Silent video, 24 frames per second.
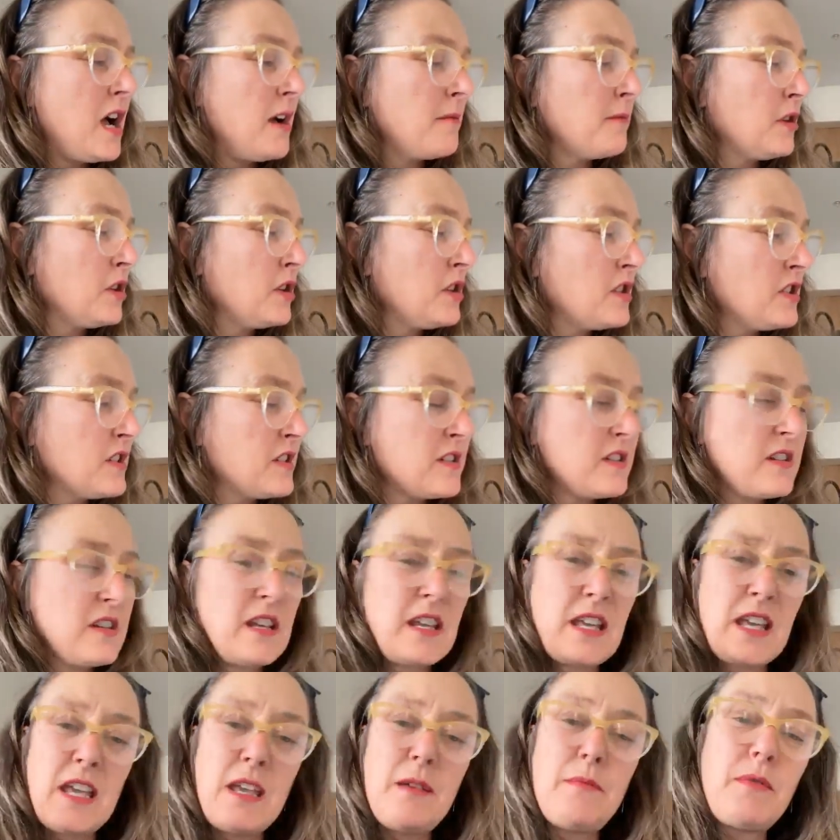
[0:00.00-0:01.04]
I'm going to
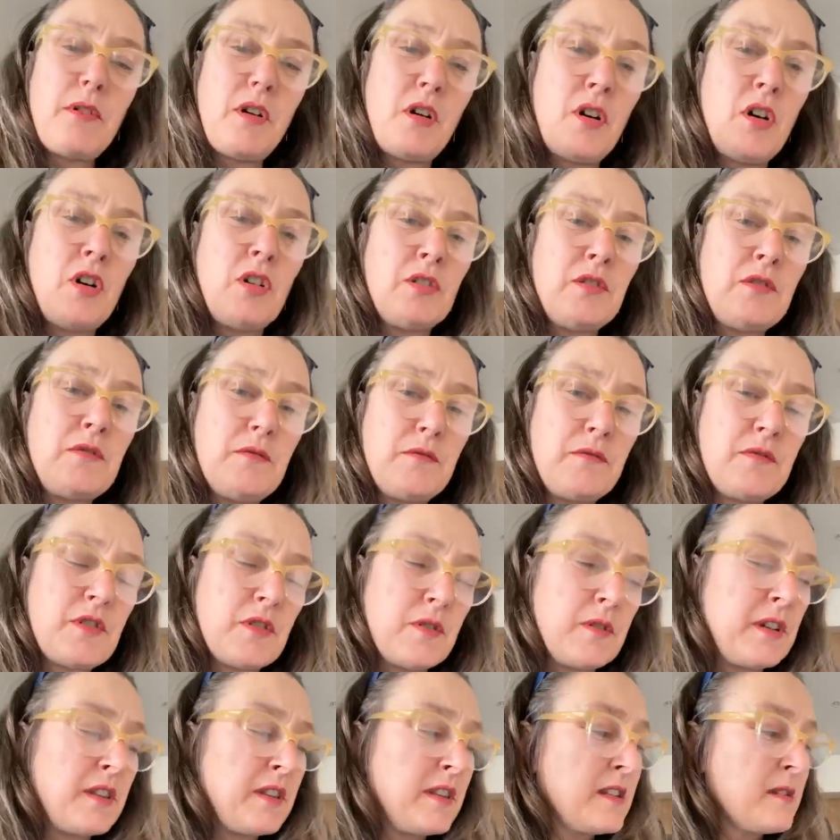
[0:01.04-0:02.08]
just keep on
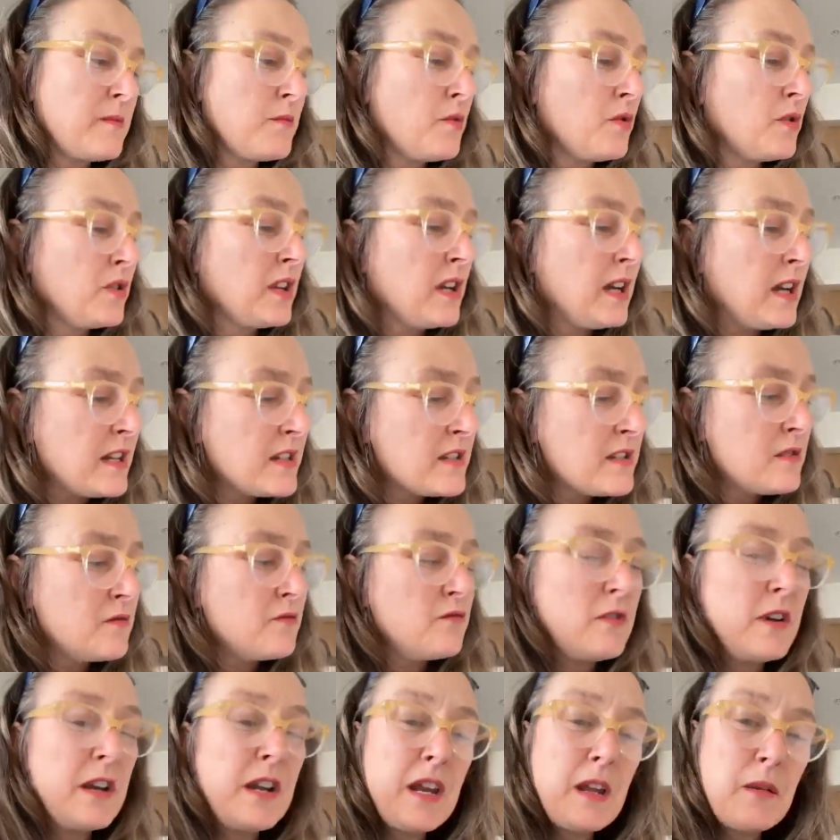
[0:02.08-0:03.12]
doing these broadcasts
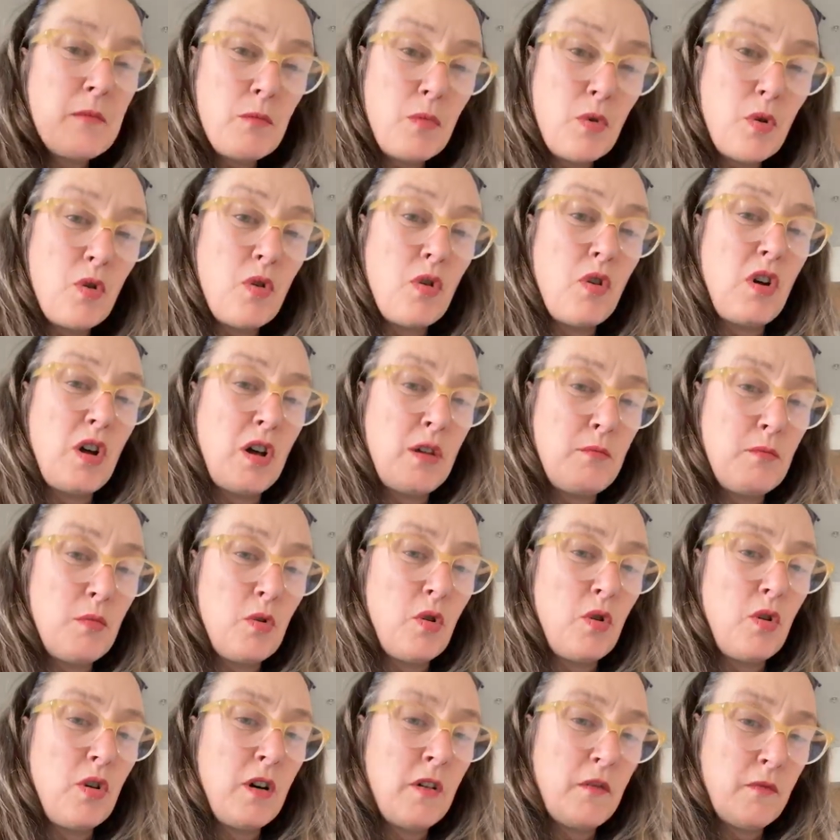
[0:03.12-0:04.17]
and reading more and
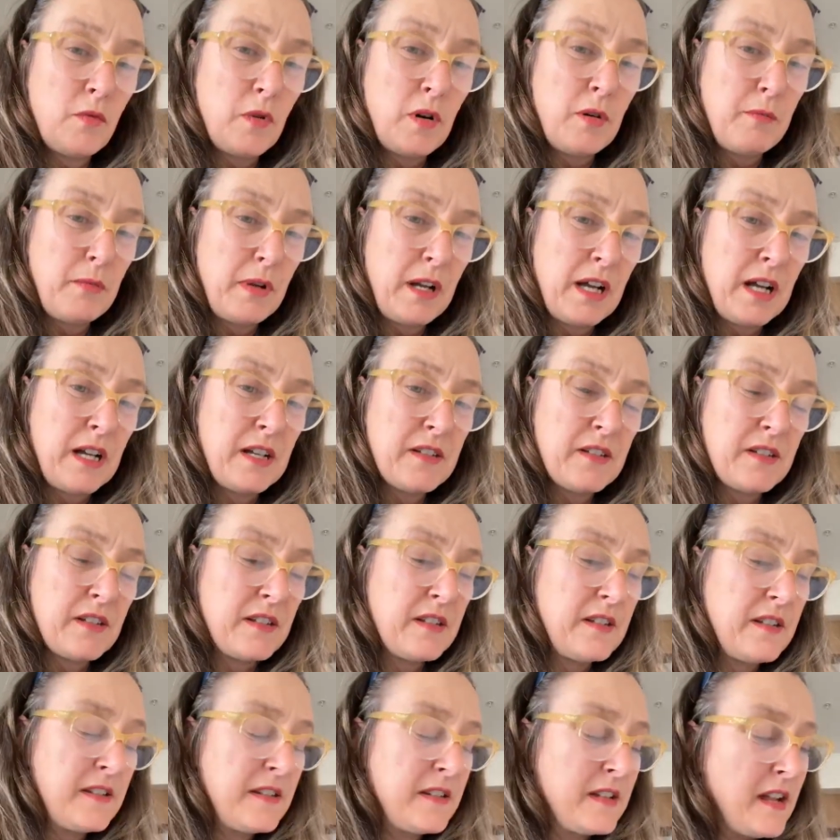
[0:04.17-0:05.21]
more of what
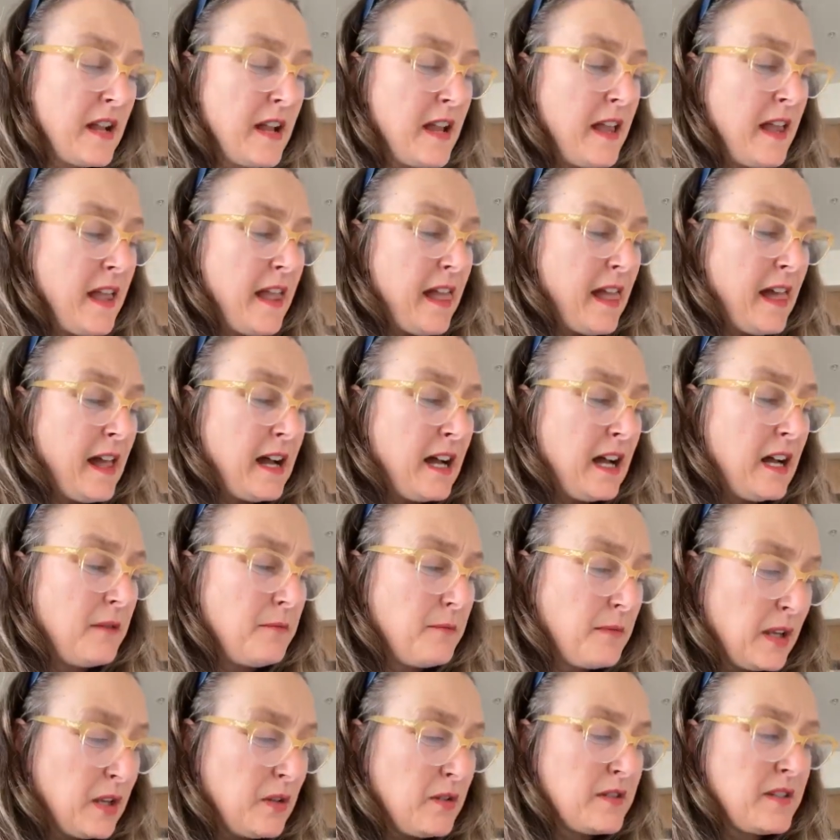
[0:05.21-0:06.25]
passes
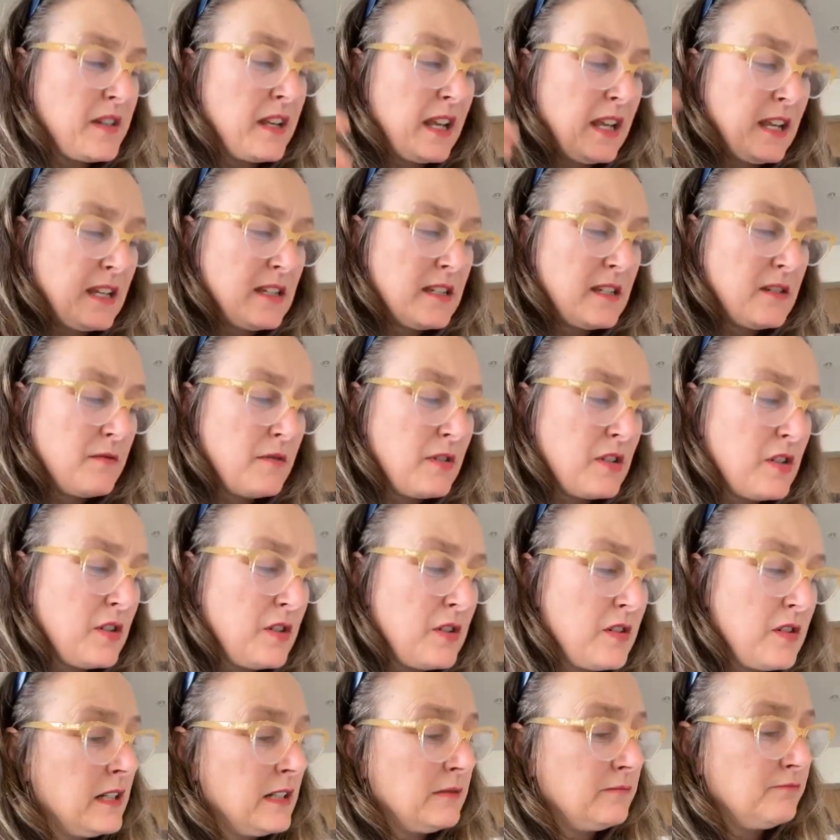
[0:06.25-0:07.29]
because, again, to
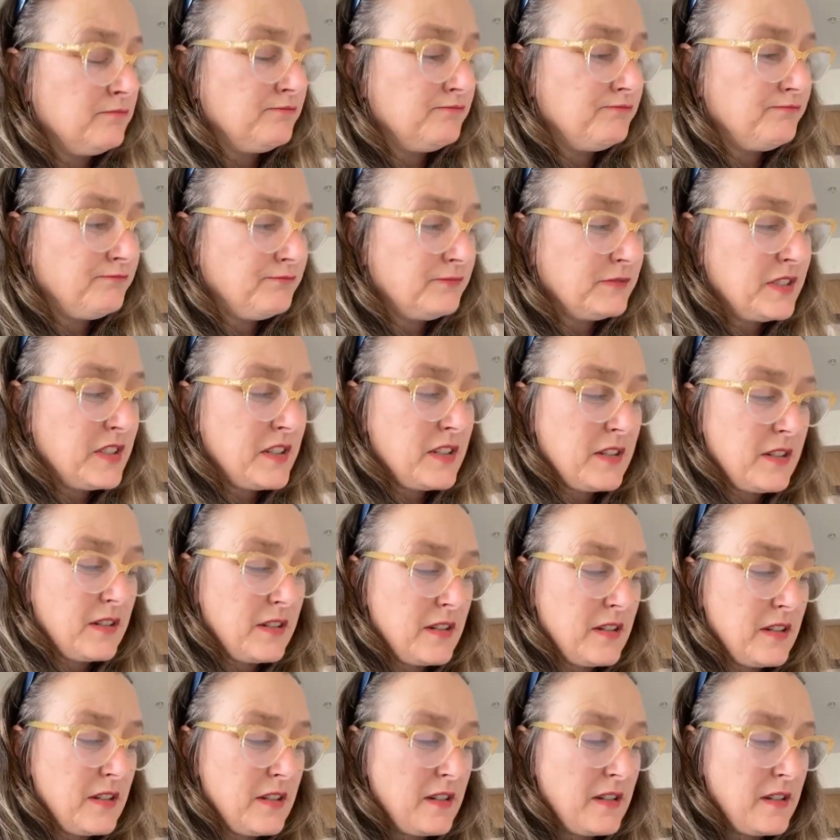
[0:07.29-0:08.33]
return...
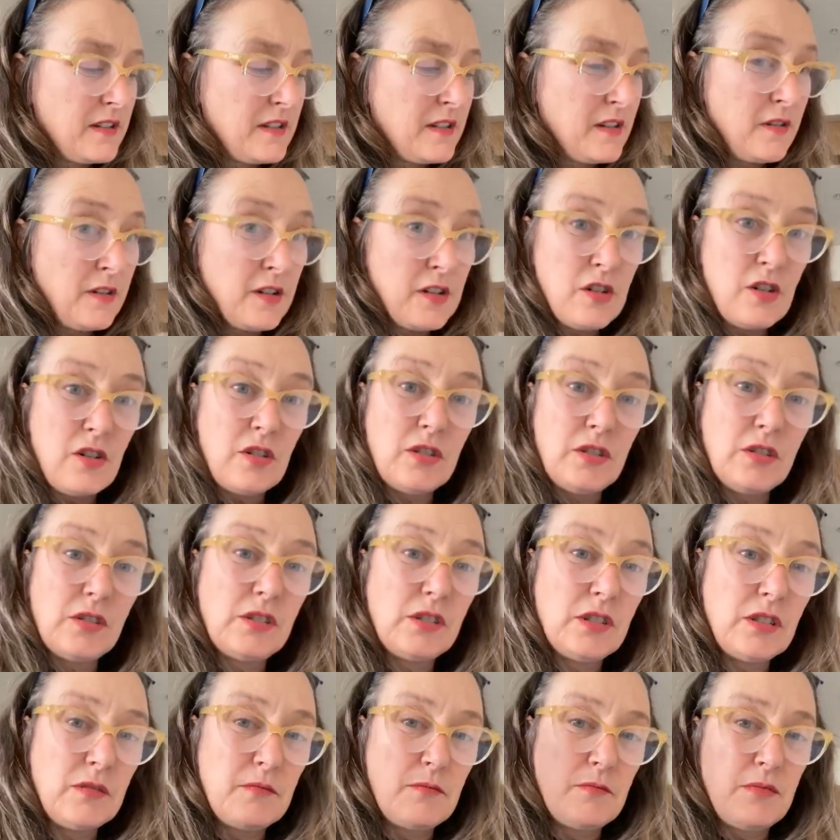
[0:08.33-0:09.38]
sorry,
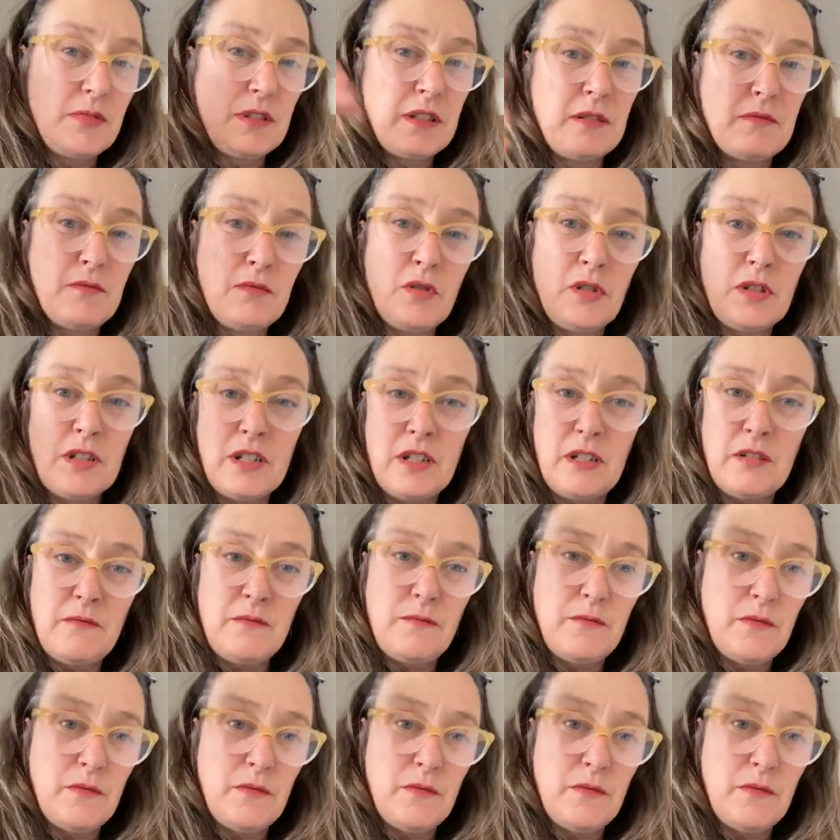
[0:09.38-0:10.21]
John, look at